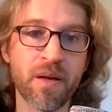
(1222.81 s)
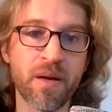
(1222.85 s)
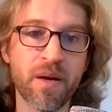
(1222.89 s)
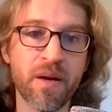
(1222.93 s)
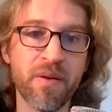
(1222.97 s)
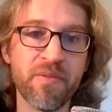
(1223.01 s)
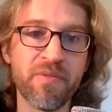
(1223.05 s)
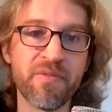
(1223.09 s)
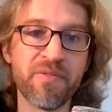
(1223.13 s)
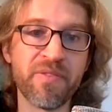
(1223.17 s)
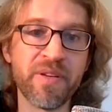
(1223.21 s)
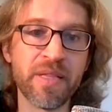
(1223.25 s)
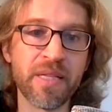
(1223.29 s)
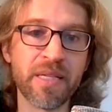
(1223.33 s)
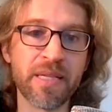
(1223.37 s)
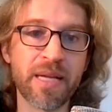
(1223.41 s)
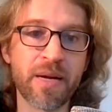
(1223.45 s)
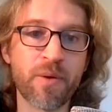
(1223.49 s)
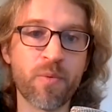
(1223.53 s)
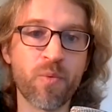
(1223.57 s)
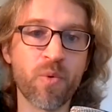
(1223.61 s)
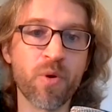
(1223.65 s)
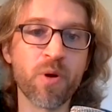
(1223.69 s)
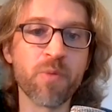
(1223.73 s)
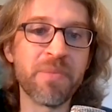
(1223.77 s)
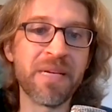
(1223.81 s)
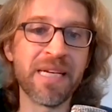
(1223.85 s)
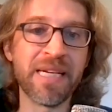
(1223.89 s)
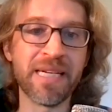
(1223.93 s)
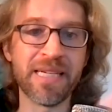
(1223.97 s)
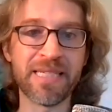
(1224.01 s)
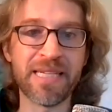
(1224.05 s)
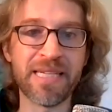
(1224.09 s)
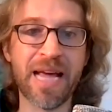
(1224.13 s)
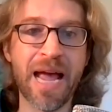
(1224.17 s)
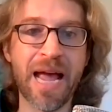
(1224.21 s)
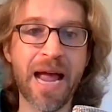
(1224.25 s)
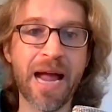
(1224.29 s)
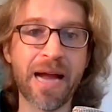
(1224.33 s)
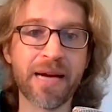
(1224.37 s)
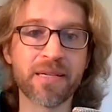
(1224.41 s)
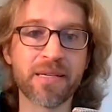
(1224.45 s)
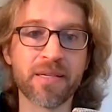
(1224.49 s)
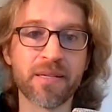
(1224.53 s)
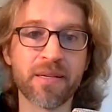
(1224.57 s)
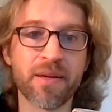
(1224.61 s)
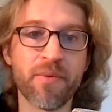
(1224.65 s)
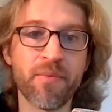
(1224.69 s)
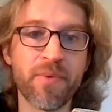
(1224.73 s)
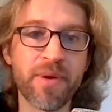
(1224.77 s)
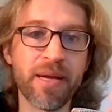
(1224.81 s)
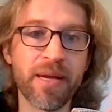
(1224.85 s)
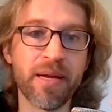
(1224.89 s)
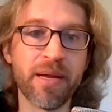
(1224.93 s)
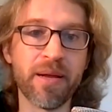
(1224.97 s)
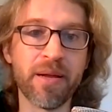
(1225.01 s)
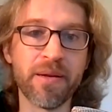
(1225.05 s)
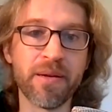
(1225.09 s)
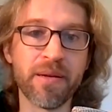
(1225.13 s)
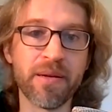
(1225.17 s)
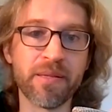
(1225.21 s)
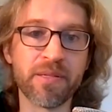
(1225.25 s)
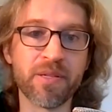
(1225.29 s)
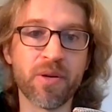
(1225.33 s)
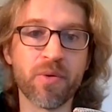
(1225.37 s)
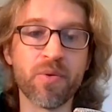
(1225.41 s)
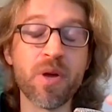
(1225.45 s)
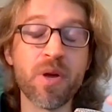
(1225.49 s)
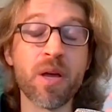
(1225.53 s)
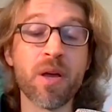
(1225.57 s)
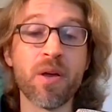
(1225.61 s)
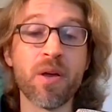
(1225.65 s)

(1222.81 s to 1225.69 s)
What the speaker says: of feeling like we're being attacked. And so